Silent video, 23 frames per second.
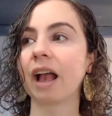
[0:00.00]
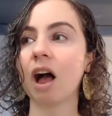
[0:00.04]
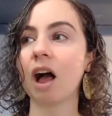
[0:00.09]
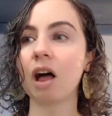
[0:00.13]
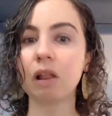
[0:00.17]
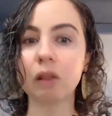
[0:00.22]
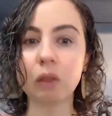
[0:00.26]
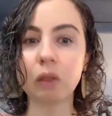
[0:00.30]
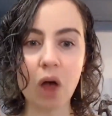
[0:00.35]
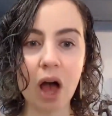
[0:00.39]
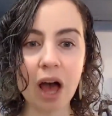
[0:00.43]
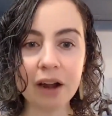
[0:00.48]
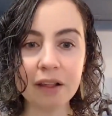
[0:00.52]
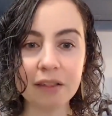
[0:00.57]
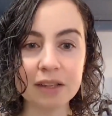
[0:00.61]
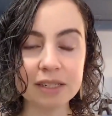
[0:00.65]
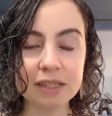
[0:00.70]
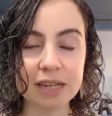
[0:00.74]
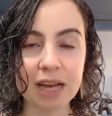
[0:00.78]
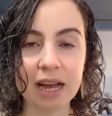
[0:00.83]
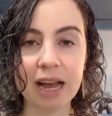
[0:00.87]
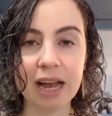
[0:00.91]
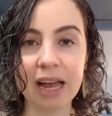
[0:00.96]
A lot of the
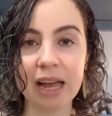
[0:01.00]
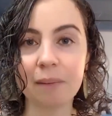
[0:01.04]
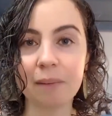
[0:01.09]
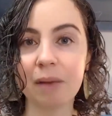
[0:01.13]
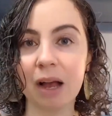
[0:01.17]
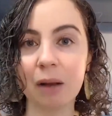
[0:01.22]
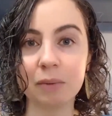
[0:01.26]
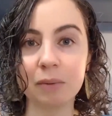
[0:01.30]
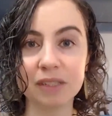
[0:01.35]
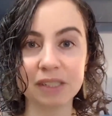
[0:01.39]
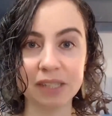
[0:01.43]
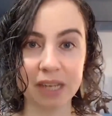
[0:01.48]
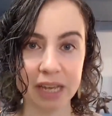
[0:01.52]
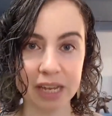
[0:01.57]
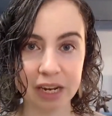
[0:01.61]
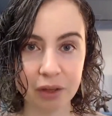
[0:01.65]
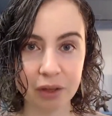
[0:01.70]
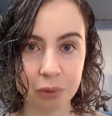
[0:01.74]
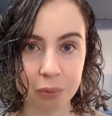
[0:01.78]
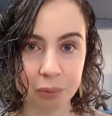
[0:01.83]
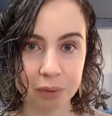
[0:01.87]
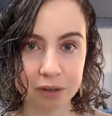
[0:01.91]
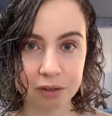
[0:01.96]
time I was
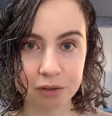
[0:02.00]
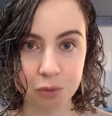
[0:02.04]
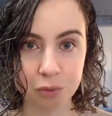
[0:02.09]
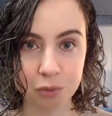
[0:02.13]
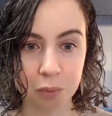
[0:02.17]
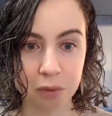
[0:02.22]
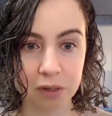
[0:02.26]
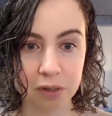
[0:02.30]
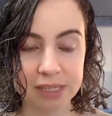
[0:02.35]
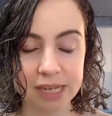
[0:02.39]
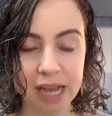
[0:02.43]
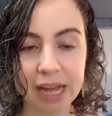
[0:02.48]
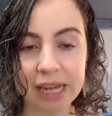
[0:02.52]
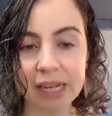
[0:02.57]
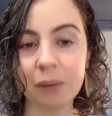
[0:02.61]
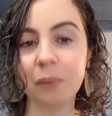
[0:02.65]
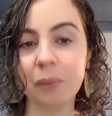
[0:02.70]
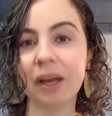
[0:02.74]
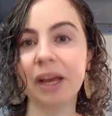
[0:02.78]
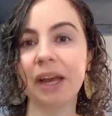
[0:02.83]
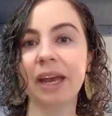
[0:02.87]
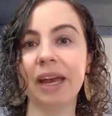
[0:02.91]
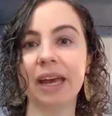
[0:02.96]
hitting 300 words
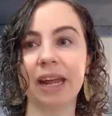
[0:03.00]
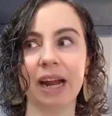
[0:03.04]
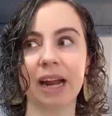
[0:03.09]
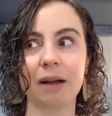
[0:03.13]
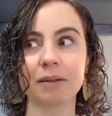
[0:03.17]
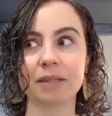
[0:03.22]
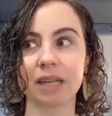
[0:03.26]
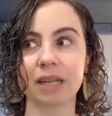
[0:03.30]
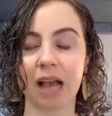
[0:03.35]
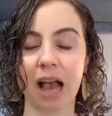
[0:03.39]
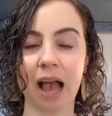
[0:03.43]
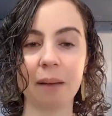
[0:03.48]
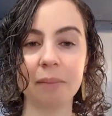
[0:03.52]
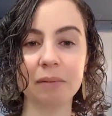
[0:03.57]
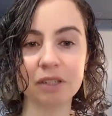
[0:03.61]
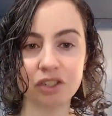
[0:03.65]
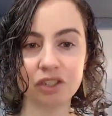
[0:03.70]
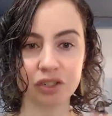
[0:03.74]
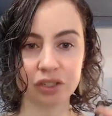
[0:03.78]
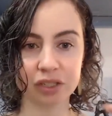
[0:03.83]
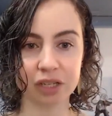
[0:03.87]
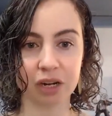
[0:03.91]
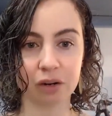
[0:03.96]
anyway. And I was I'm
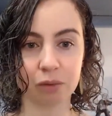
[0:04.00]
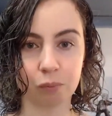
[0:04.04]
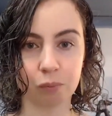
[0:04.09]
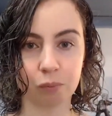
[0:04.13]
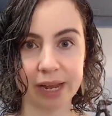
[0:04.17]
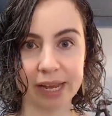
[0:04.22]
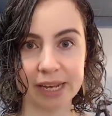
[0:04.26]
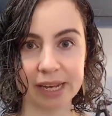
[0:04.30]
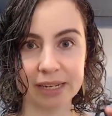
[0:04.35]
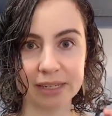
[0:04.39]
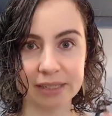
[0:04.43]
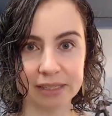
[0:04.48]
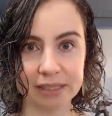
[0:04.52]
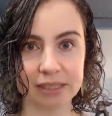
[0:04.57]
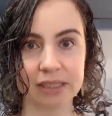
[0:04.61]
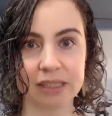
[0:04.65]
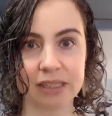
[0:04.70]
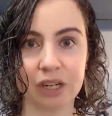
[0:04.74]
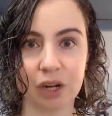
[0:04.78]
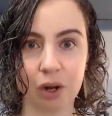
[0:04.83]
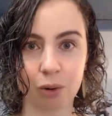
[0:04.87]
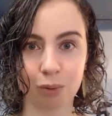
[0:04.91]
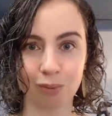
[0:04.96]
just going to raise
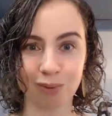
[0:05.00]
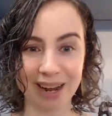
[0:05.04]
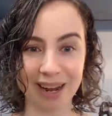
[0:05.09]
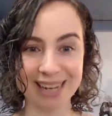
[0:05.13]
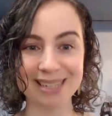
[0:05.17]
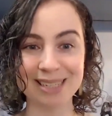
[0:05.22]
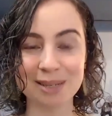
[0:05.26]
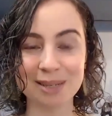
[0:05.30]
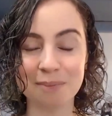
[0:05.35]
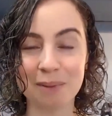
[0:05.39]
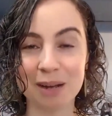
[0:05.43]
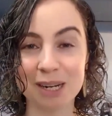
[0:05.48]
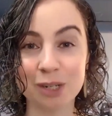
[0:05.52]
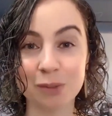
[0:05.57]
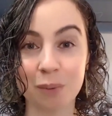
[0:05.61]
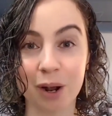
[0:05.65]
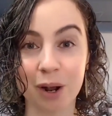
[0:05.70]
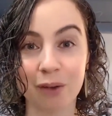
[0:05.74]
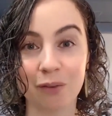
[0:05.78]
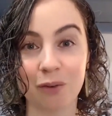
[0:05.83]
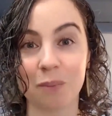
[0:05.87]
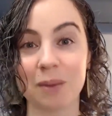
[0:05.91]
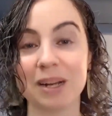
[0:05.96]
the
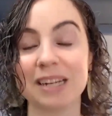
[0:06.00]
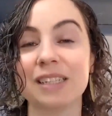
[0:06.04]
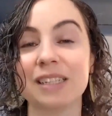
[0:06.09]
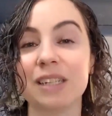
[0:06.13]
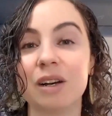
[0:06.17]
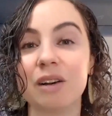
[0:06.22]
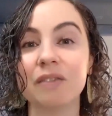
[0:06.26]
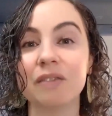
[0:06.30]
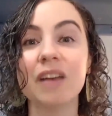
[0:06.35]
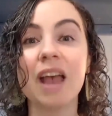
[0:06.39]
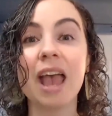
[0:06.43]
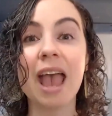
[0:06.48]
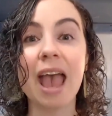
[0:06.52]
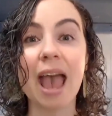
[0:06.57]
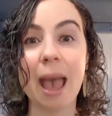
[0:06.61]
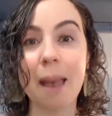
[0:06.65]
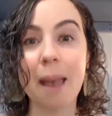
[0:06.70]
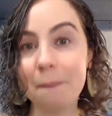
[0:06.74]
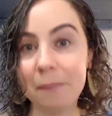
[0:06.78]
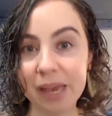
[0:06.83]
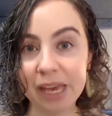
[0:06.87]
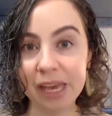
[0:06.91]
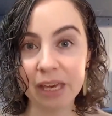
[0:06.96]
benchmark for myself
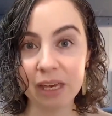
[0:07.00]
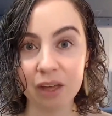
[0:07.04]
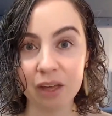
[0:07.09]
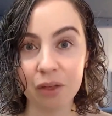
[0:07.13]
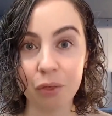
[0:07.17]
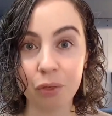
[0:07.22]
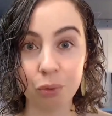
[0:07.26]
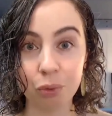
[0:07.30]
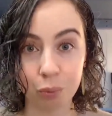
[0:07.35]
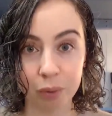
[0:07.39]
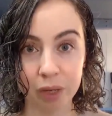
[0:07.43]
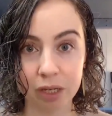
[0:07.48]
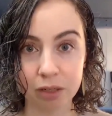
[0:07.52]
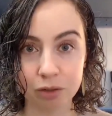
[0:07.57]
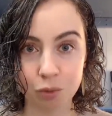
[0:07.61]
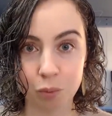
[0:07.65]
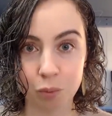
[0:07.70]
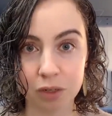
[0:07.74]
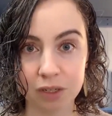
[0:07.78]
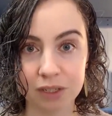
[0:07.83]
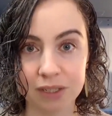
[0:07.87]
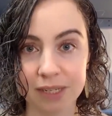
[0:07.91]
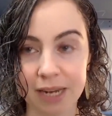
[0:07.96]
and make it 300
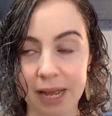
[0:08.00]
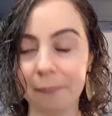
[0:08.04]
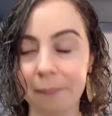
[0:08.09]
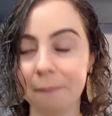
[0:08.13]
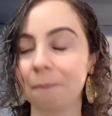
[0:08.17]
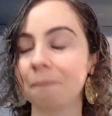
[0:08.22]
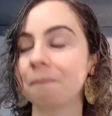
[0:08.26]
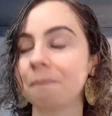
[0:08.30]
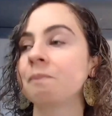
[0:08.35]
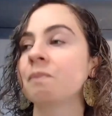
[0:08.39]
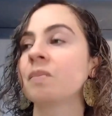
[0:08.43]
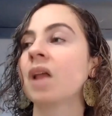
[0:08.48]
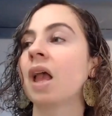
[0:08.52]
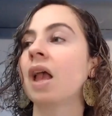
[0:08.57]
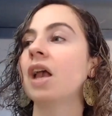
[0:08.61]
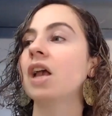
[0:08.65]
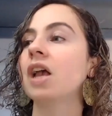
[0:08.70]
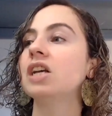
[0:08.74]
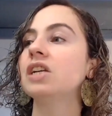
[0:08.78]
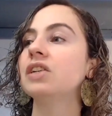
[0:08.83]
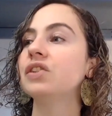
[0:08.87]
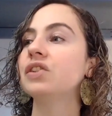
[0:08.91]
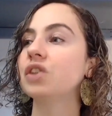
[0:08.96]
words a day.
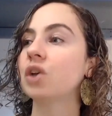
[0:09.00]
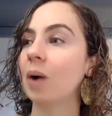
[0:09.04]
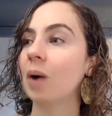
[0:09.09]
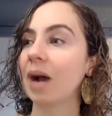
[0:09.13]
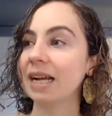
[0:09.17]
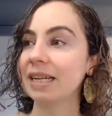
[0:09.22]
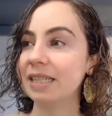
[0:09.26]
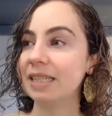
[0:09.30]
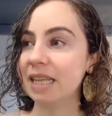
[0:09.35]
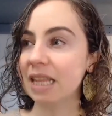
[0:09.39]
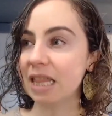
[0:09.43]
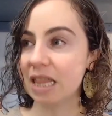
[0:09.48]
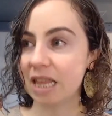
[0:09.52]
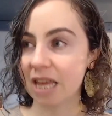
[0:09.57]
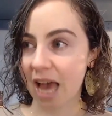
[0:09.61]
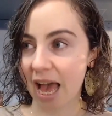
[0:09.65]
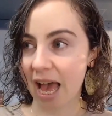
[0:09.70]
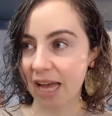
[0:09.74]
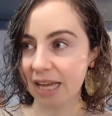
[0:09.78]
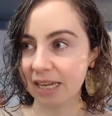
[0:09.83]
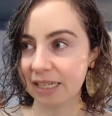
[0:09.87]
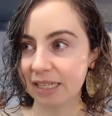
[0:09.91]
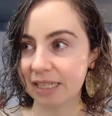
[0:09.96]
So I did
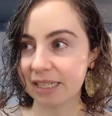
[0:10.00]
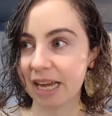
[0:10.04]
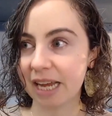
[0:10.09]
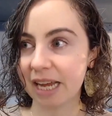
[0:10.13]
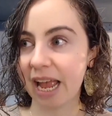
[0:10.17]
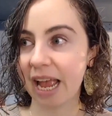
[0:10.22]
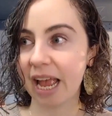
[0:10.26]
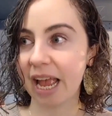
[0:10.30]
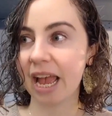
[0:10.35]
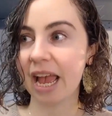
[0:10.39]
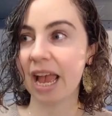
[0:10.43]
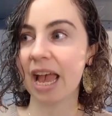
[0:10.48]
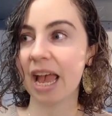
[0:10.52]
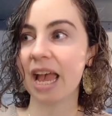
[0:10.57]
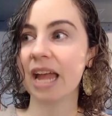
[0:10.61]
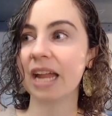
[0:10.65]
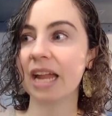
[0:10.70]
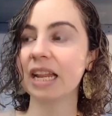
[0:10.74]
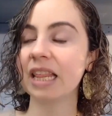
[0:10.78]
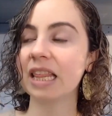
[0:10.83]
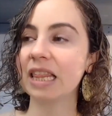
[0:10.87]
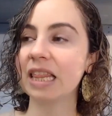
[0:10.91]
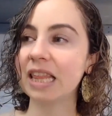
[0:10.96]
that.
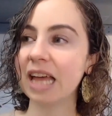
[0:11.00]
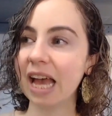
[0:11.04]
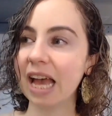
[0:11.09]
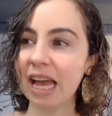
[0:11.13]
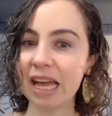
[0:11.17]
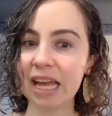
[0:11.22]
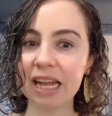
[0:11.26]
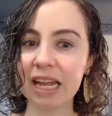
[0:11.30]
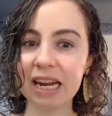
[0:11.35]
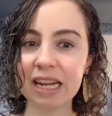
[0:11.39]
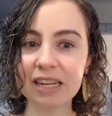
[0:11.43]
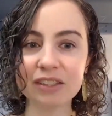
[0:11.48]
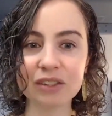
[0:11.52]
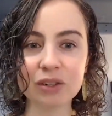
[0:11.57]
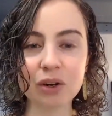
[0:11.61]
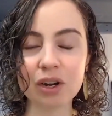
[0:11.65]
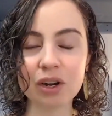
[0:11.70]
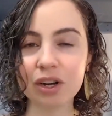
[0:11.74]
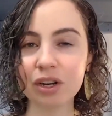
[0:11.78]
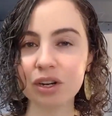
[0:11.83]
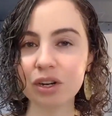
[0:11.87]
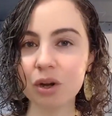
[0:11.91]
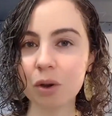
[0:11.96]
And then I
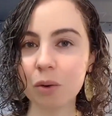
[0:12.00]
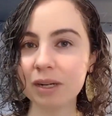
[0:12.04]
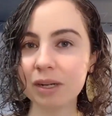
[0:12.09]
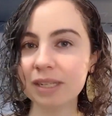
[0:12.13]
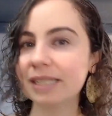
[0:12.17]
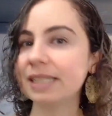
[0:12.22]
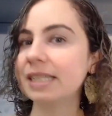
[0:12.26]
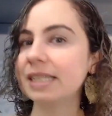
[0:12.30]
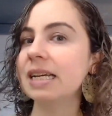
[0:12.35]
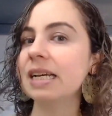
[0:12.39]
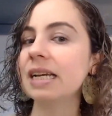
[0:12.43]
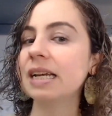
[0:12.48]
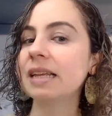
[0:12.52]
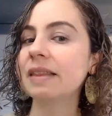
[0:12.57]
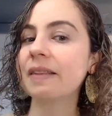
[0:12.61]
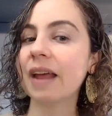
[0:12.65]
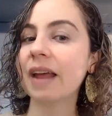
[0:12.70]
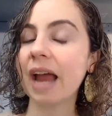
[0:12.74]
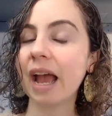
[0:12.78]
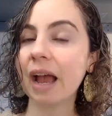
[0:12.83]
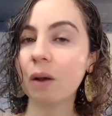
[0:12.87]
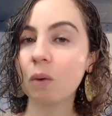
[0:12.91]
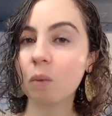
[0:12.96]
started noticing
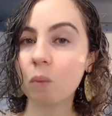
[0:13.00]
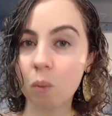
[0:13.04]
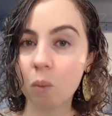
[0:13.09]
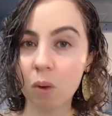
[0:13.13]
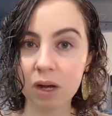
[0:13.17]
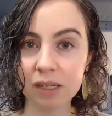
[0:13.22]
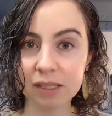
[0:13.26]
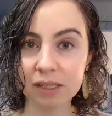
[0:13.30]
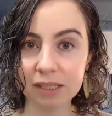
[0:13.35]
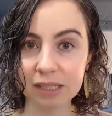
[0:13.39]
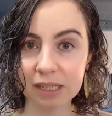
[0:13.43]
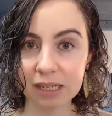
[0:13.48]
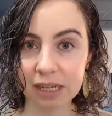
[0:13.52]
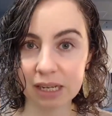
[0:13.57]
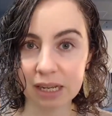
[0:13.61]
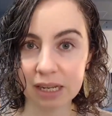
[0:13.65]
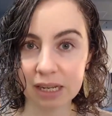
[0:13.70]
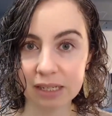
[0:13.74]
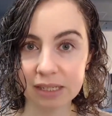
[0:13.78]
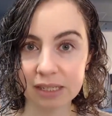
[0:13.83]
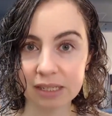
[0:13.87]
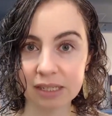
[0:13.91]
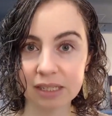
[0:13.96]
that I
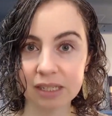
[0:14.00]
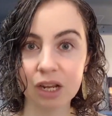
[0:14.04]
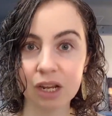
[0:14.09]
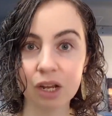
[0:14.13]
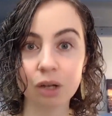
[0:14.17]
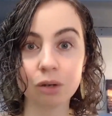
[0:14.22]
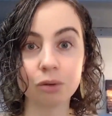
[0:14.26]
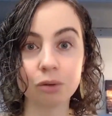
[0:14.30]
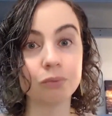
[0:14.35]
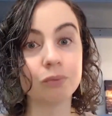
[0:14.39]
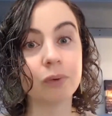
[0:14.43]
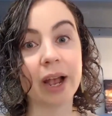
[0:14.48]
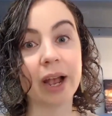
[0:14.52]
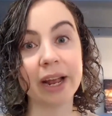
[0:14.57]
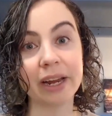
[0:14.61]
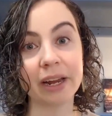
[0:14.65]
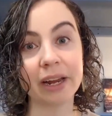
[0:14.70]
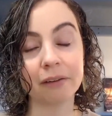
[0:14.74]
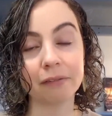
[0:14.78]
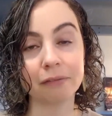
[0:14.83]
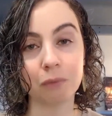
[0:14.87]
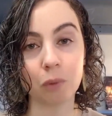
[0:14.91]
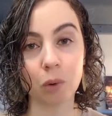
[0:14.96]
wasn't
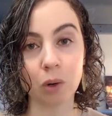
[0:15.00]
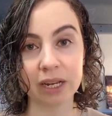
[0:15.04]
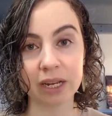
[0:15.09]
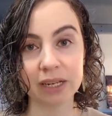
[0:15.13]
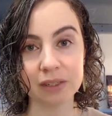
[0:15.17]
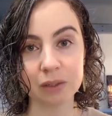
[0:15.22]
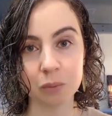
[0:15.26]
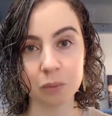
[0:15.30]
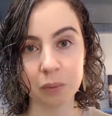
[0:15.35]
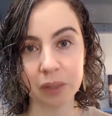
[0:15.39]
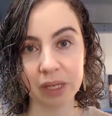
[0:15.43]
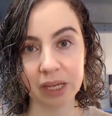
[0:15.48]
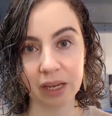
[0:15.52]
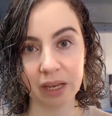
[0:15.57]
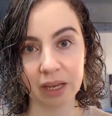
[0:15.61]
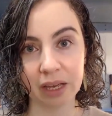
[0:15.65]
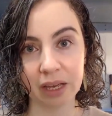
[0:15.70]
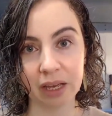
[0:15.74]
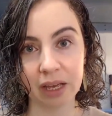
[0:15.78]
writing 4 days a week.